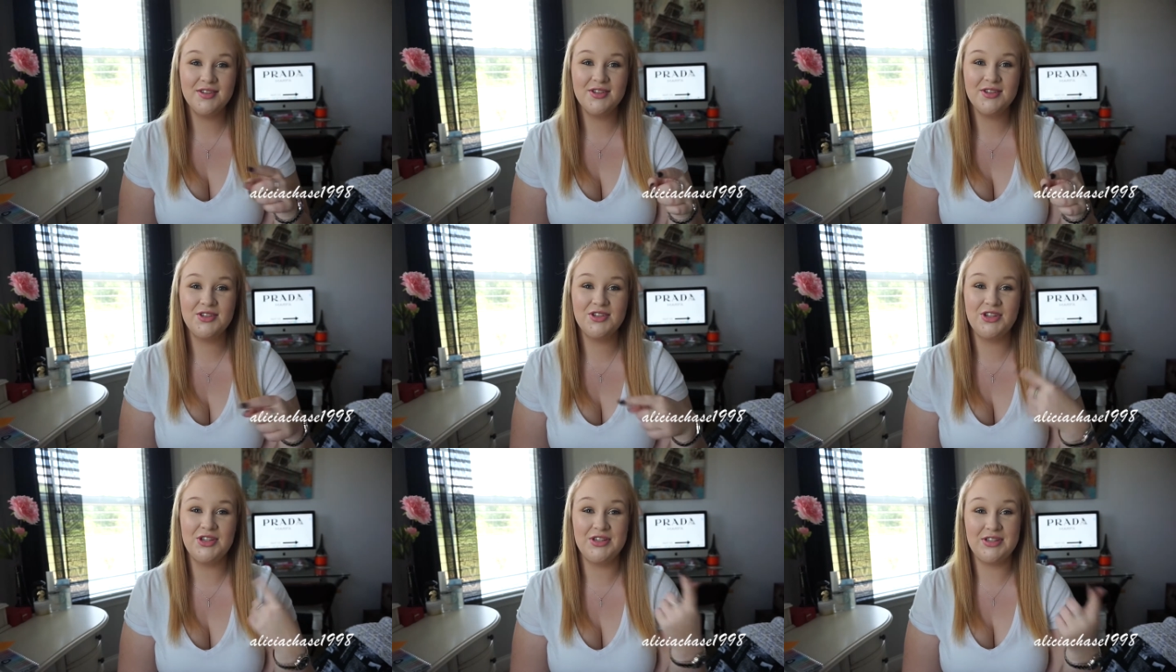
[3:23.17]

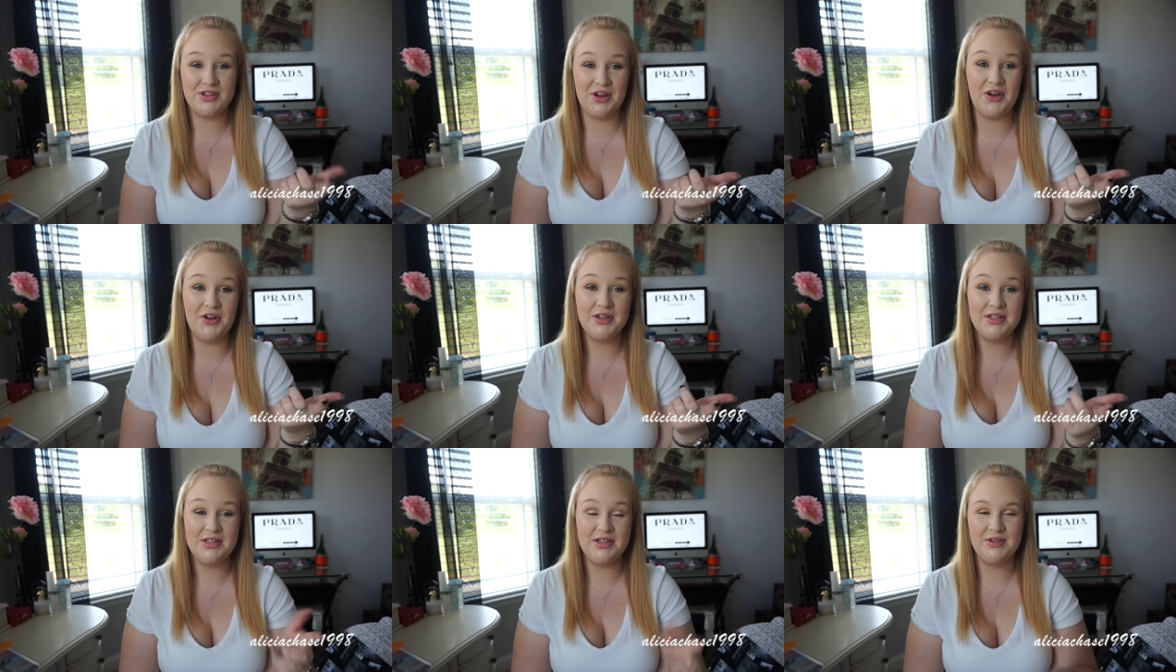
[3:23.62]
she
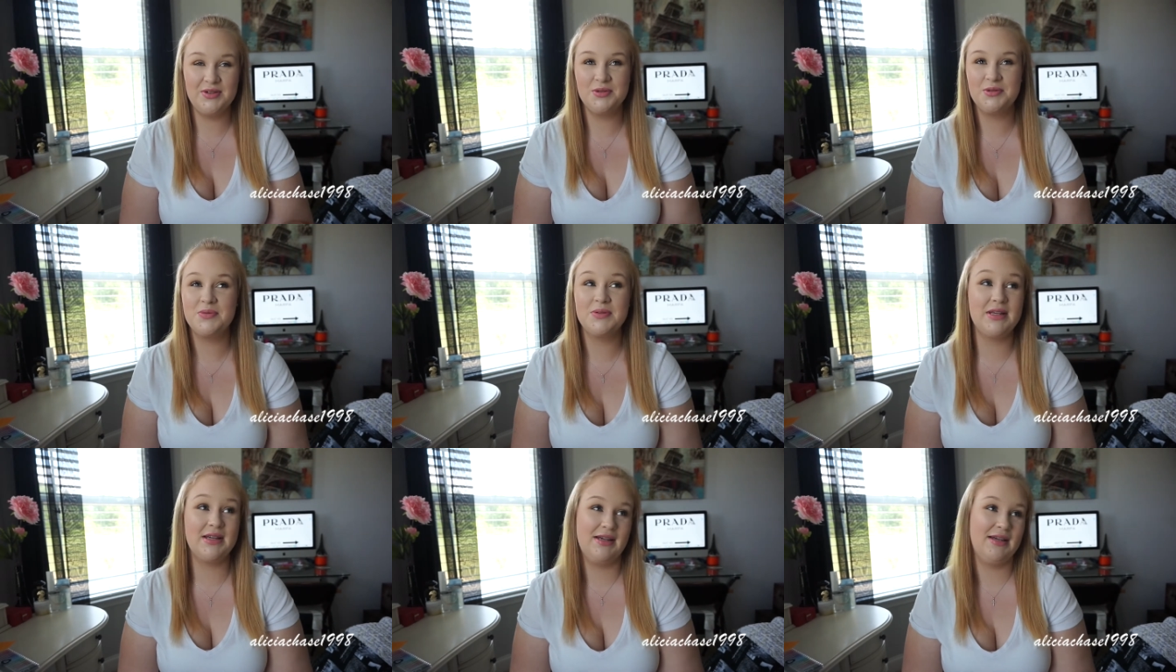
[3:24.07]
saw it too.
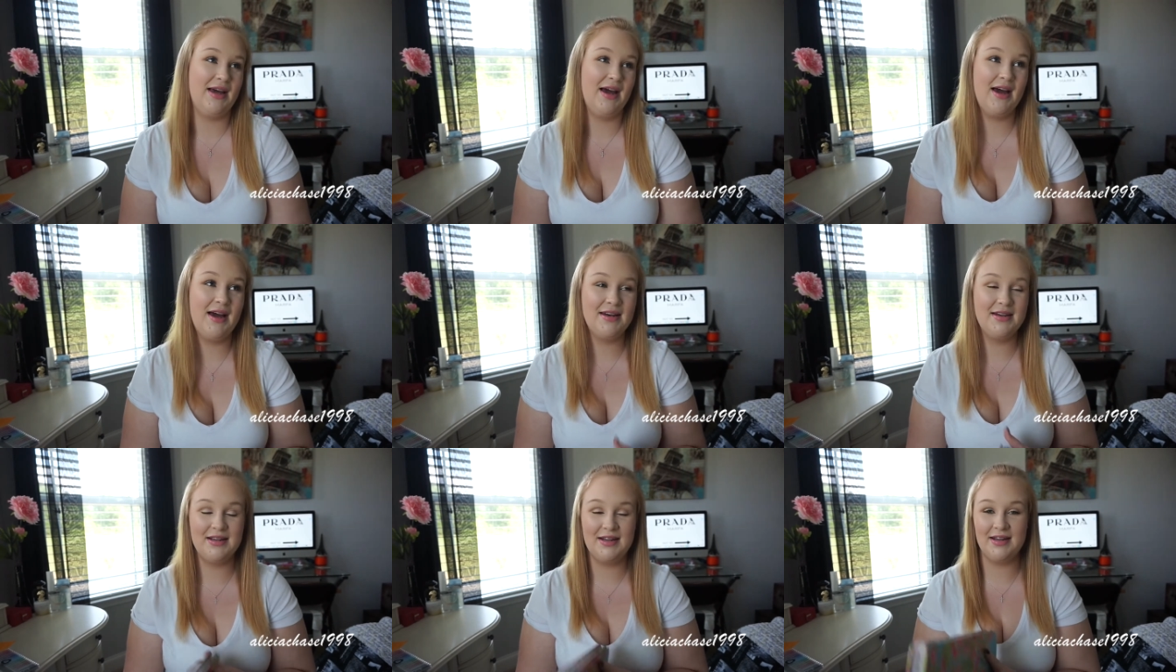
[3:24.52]
She was like, yeah, I
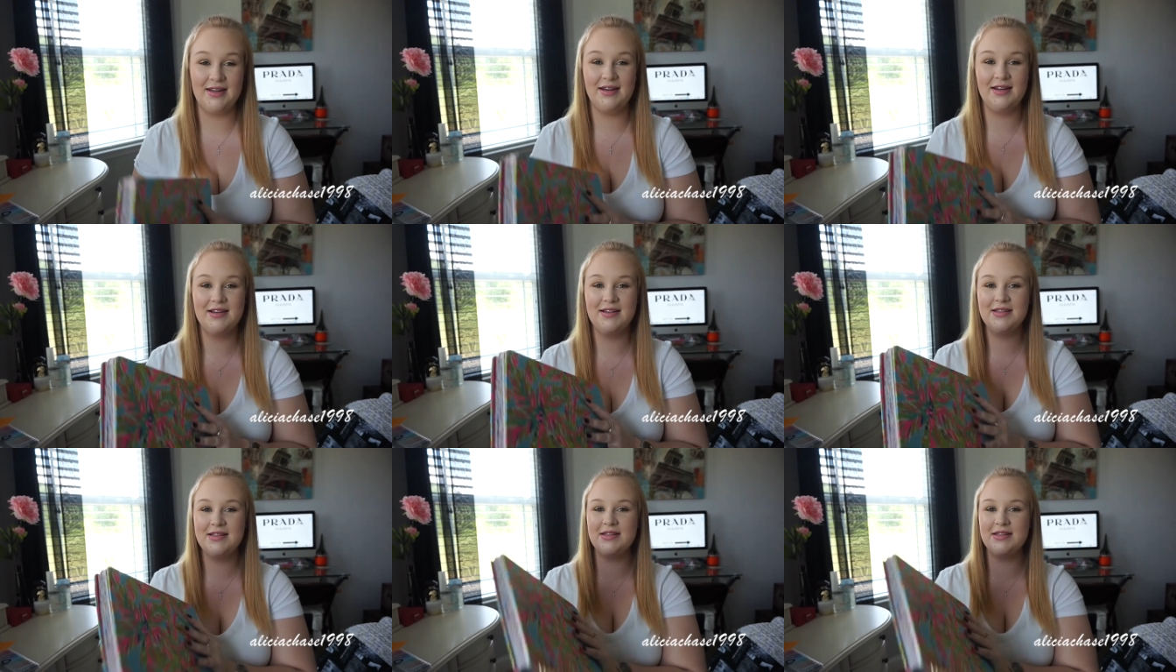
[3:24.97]
had to get it.